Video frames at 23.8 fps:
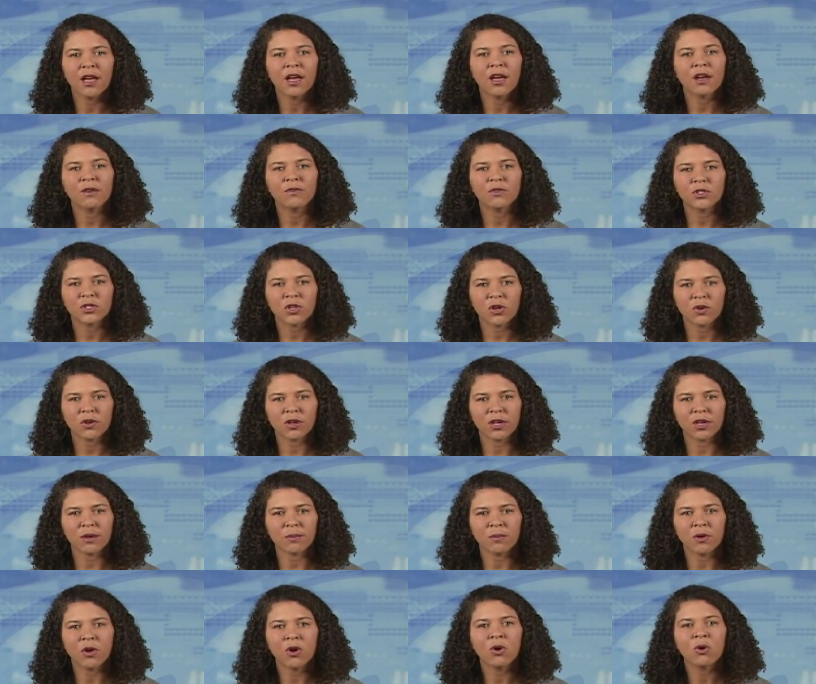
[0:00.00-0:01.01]
of
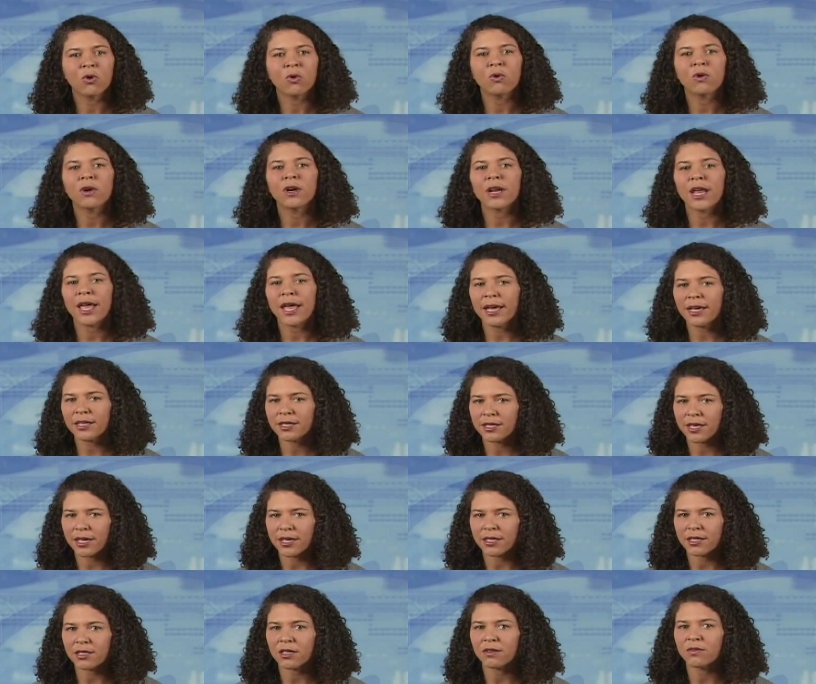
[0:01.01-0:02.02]
sodium or an
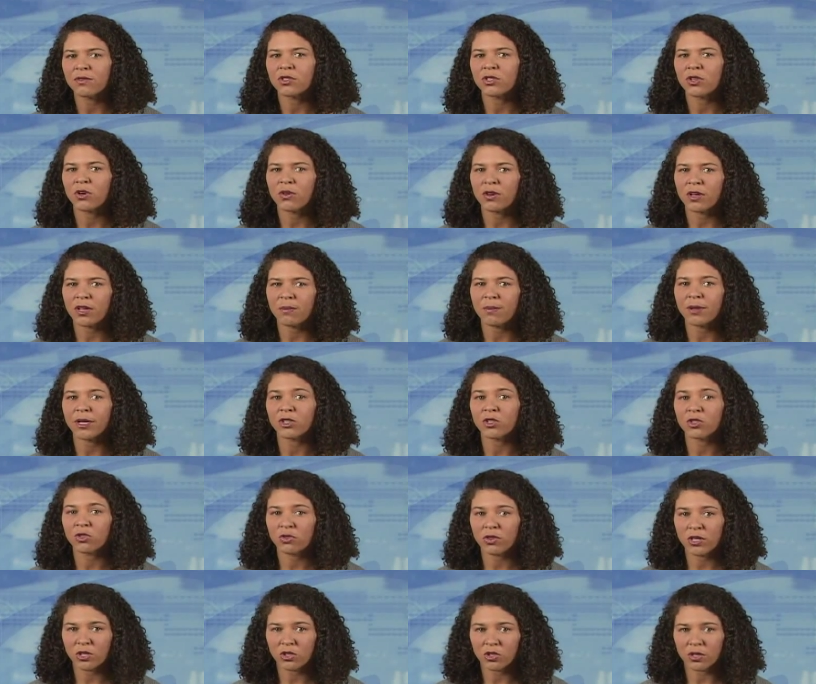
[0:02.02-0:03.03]
excess of sodium
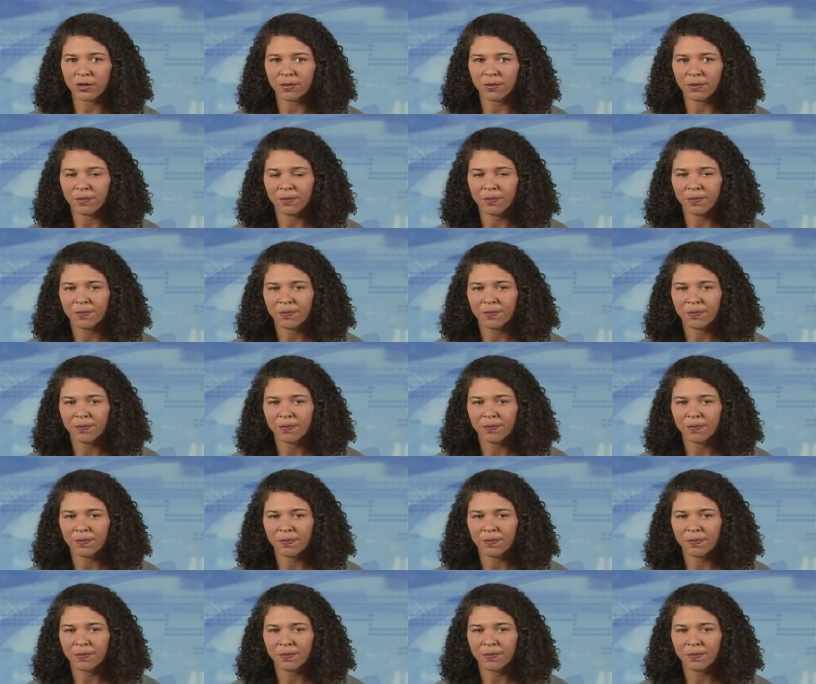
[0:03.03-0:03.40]
excretion.